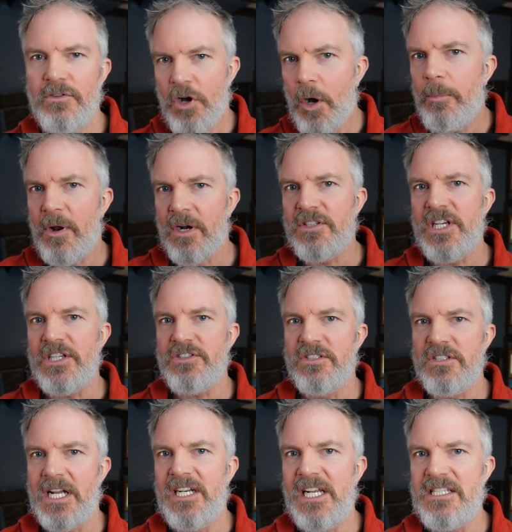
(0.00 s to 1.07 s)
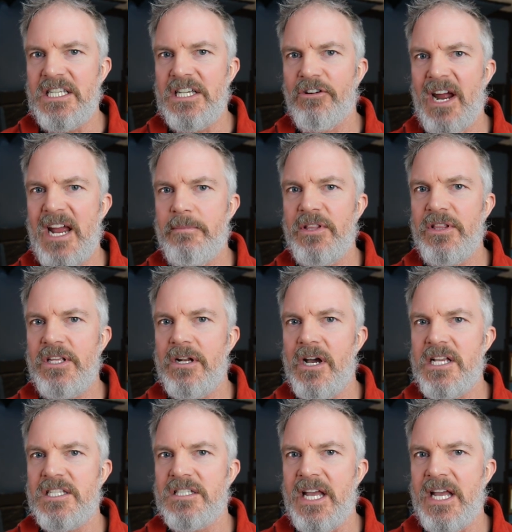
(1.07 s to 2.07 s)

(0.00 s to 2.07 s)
You've got politicians like Lindsey Graham in the United